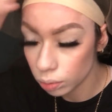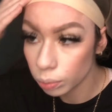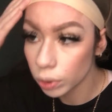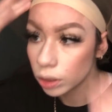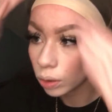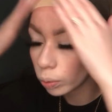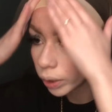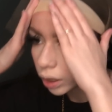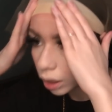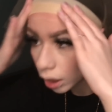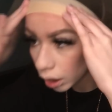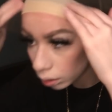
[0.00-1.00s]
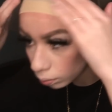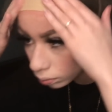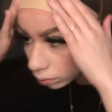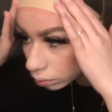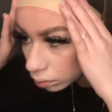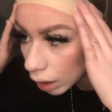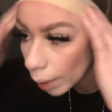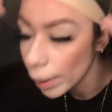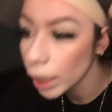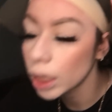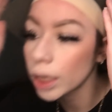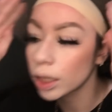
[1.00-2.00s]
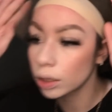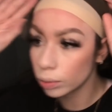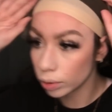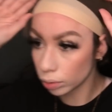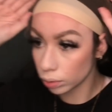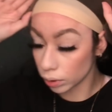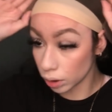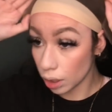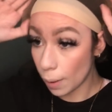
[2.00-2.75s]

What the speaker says: Put the wig cap, I'm not gonna like I know what I'm doing.